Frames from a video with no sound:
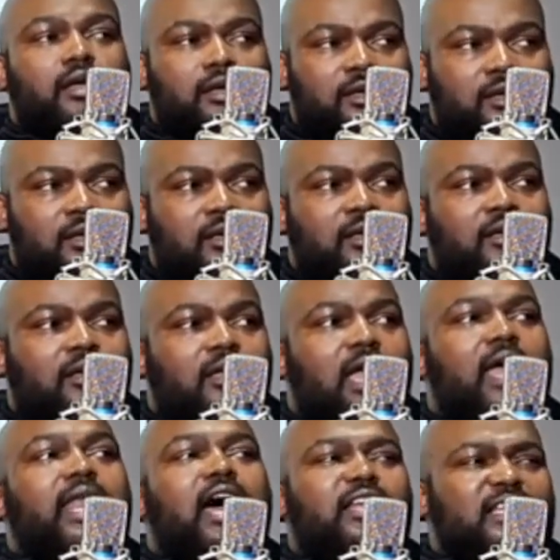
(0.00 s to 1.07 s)
Yeah.
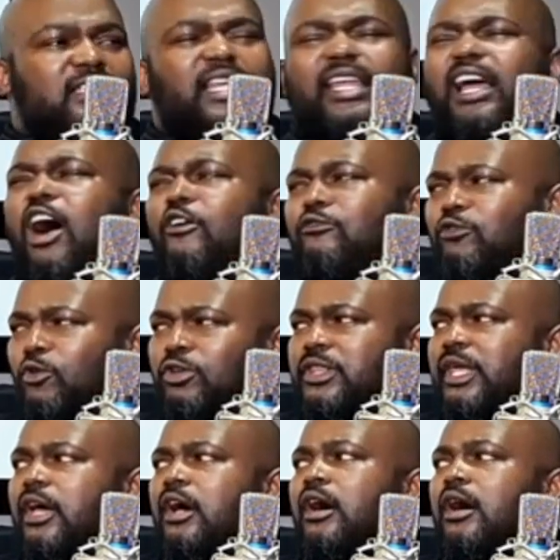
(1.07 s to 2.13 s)
And understanding how flawed
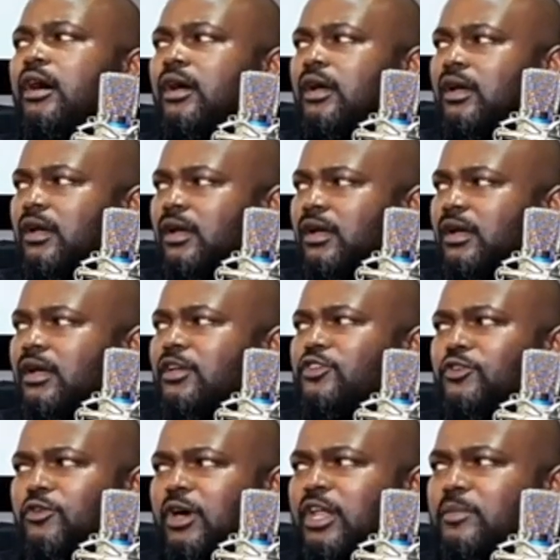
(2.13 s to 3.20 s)
they are. You
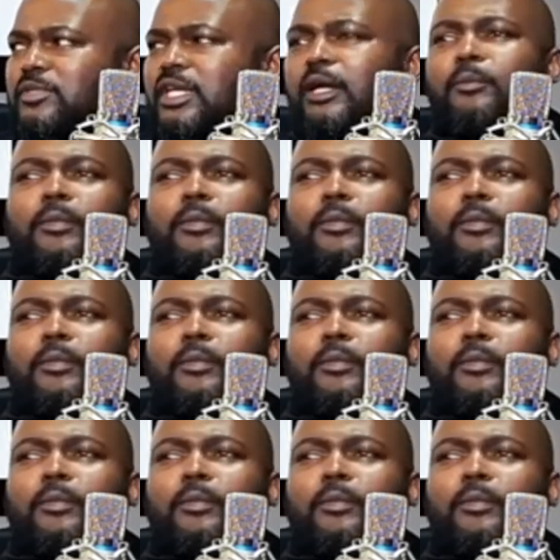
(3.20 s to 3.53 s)
know what I'm saying?